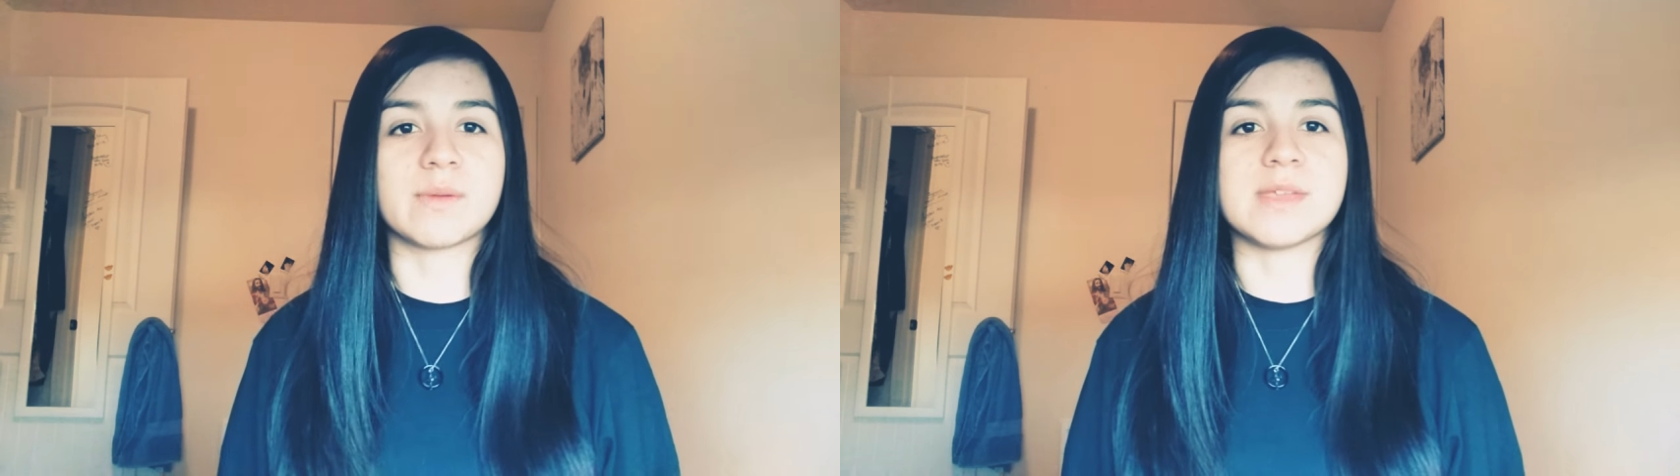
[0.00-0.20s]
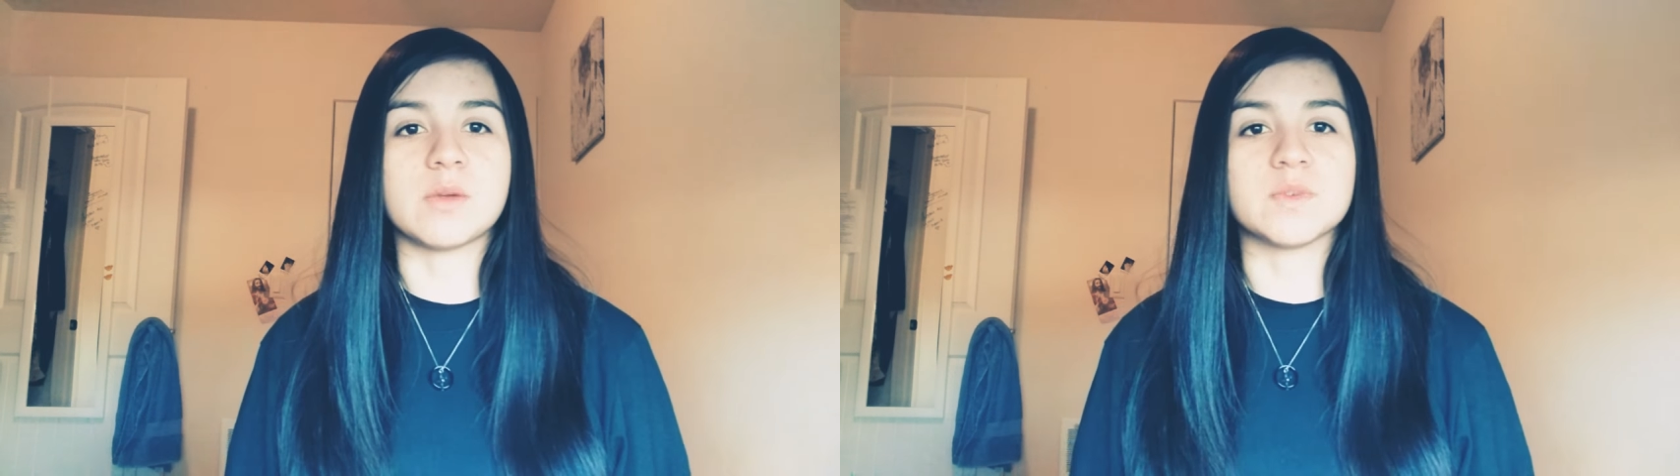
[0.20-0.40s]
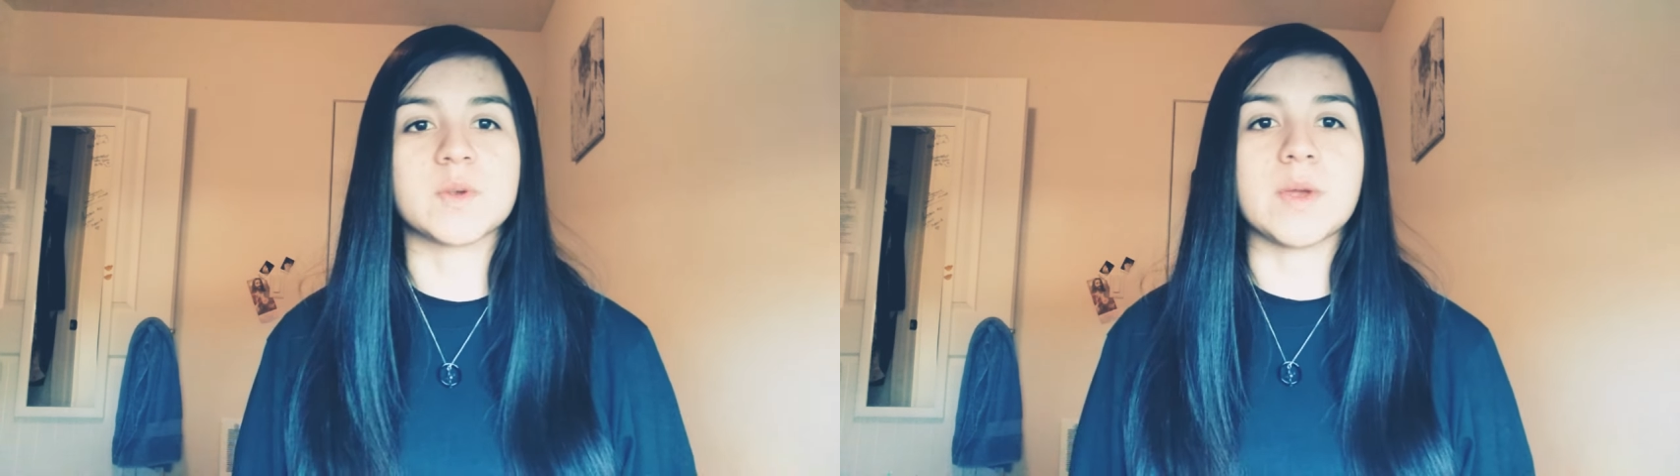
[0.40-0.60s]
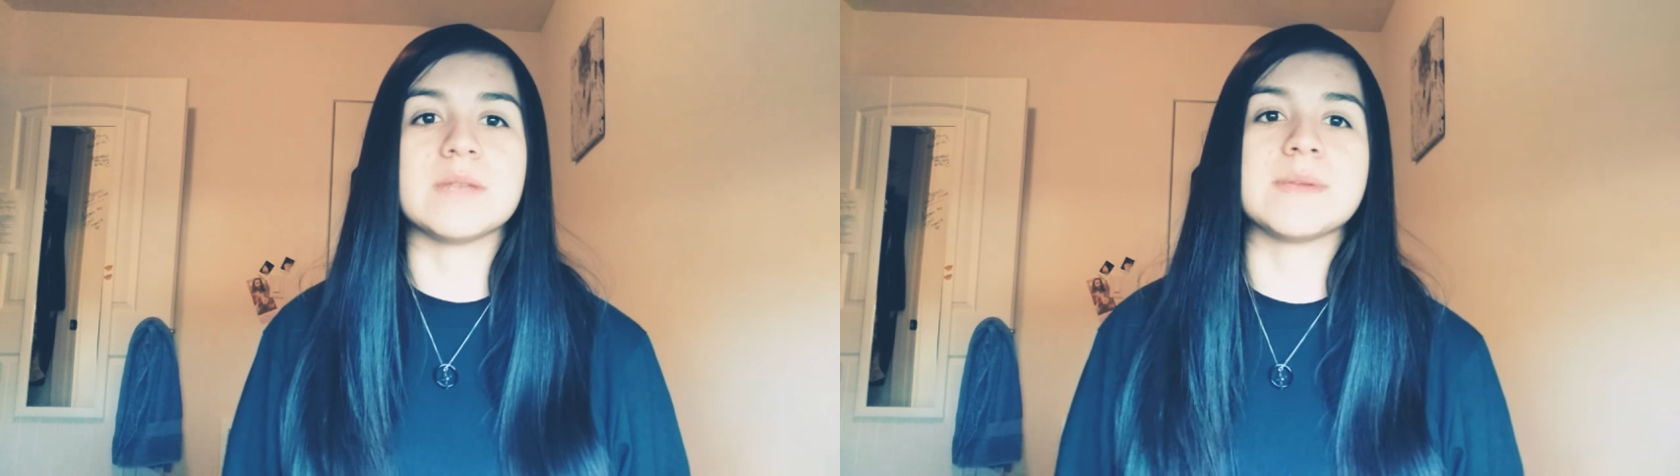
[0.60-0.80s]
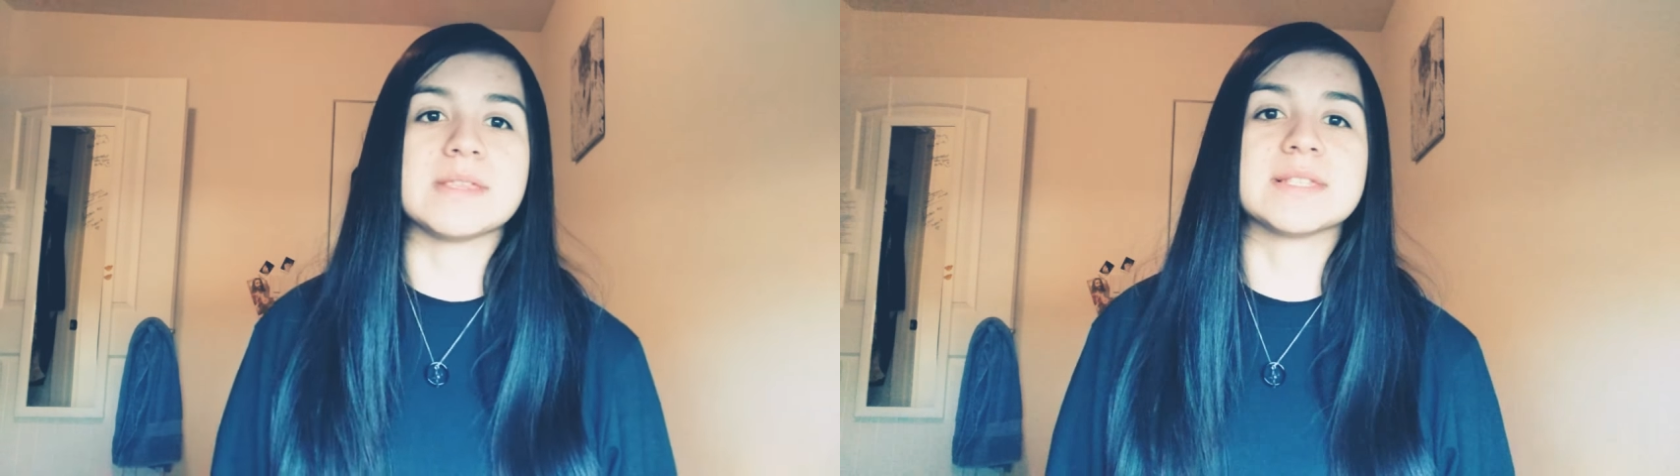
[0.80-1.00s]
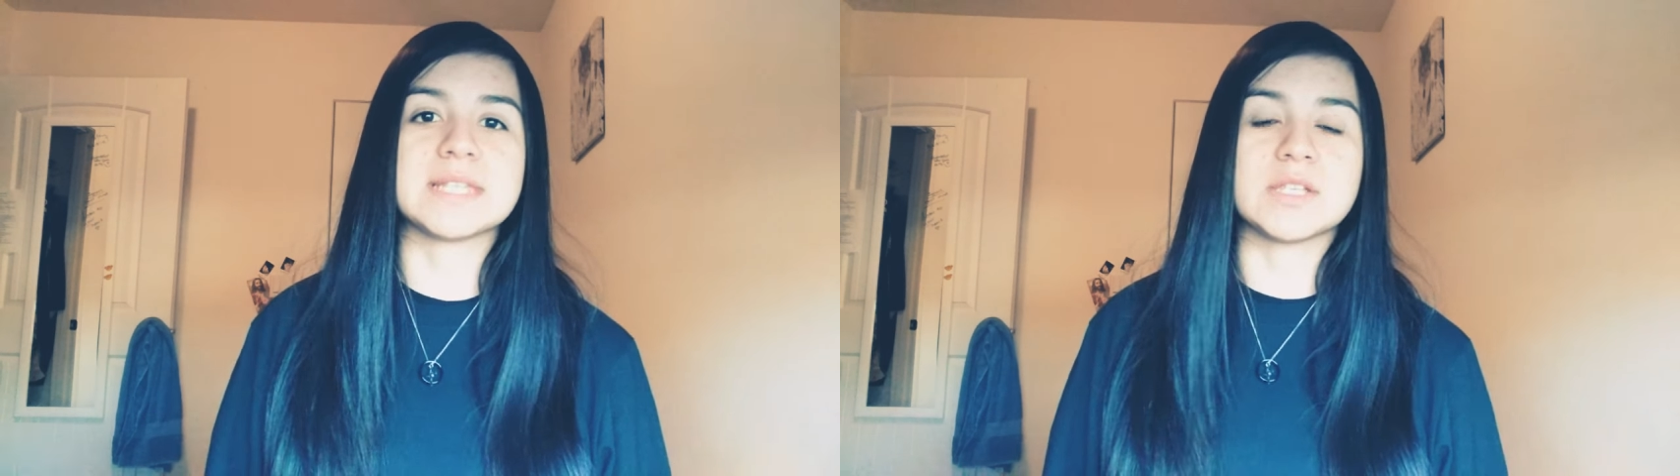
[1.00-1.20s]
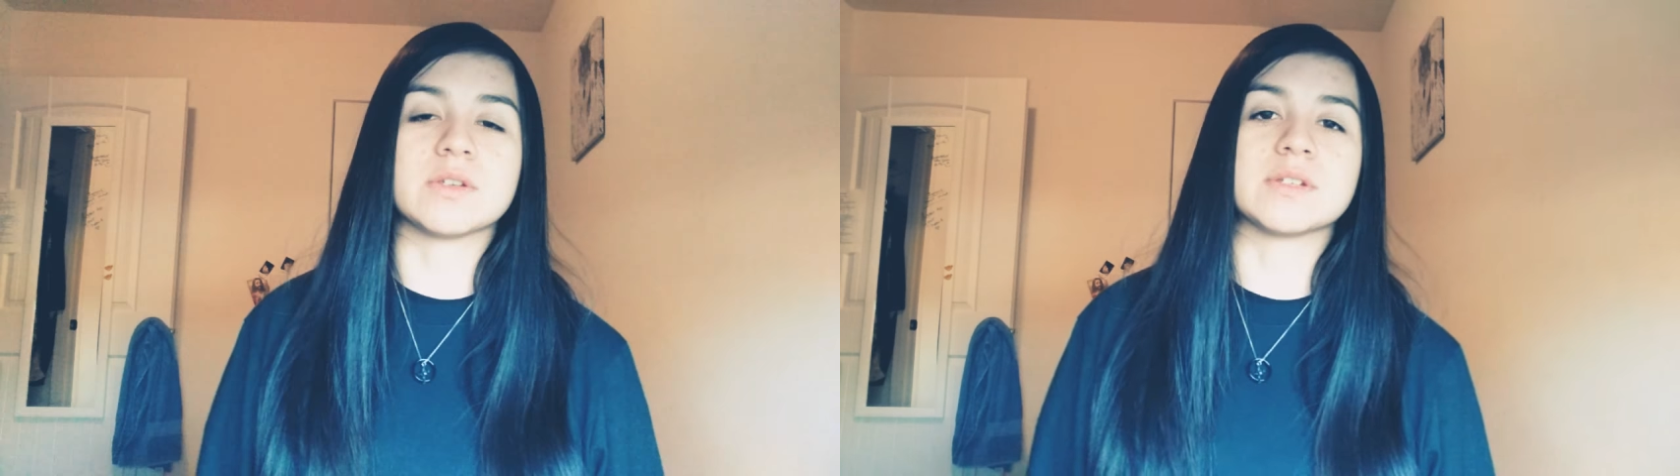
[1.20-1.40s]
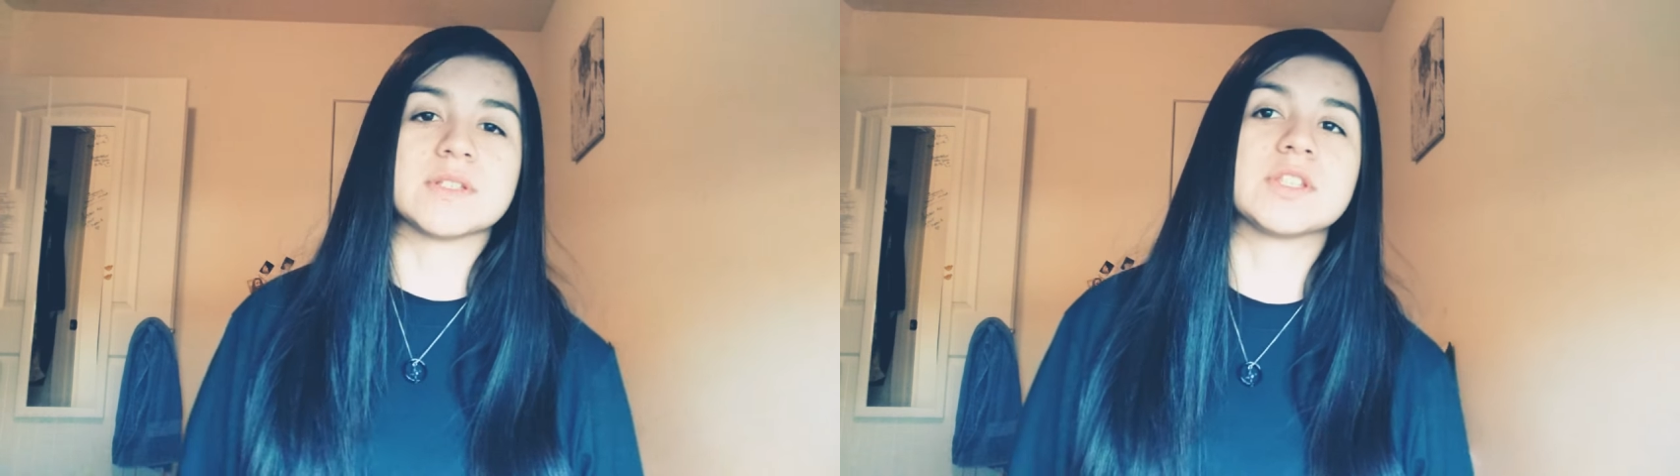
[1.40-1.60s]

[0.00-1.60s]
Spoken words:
me was going to be the seniors,